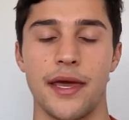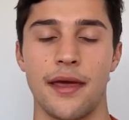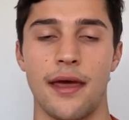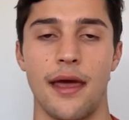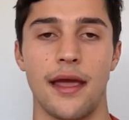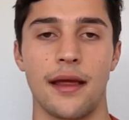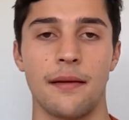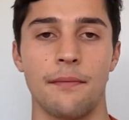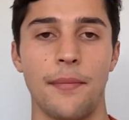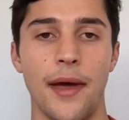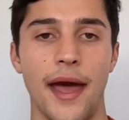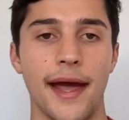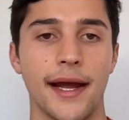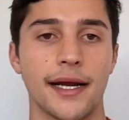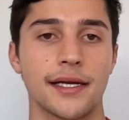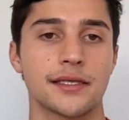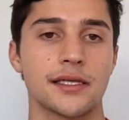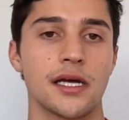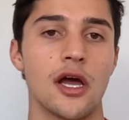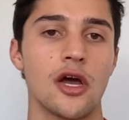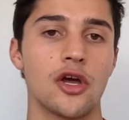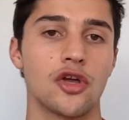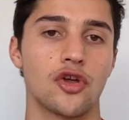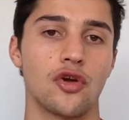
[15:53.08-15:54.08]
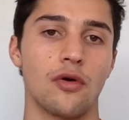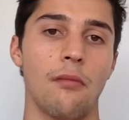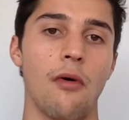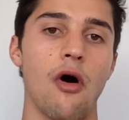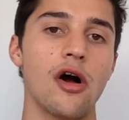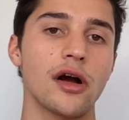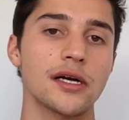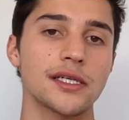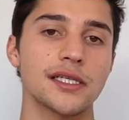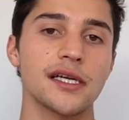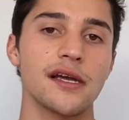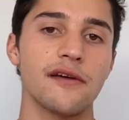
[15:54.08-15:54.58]
impact your
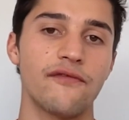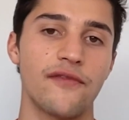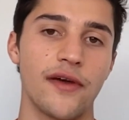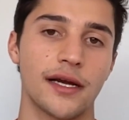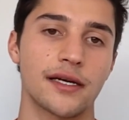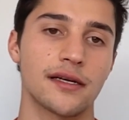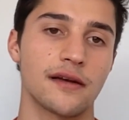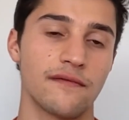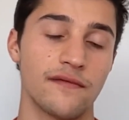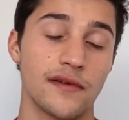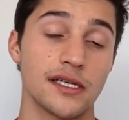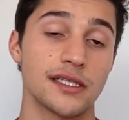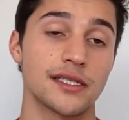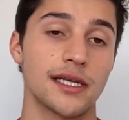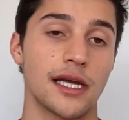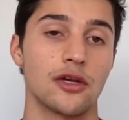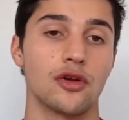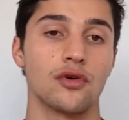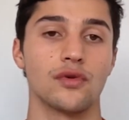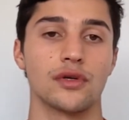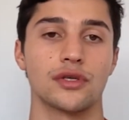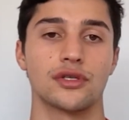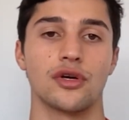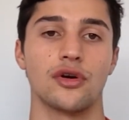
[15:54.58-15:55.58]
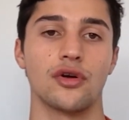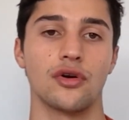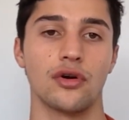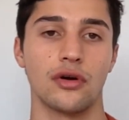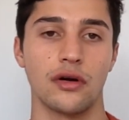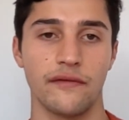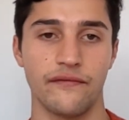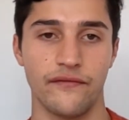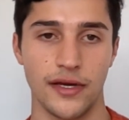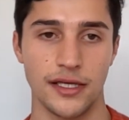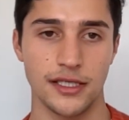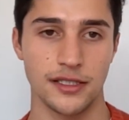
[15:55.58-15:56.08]
marketing effectiveness and your return on
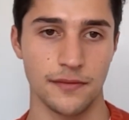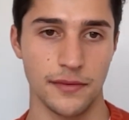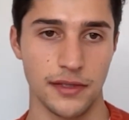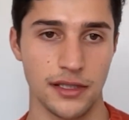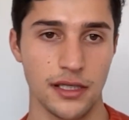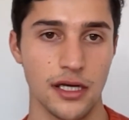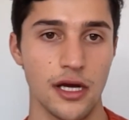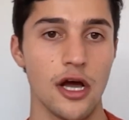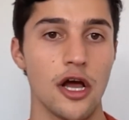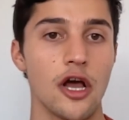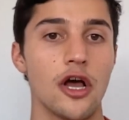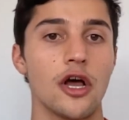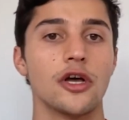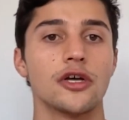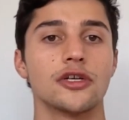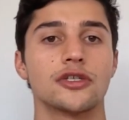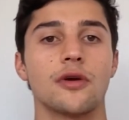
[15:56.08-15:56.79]
investment.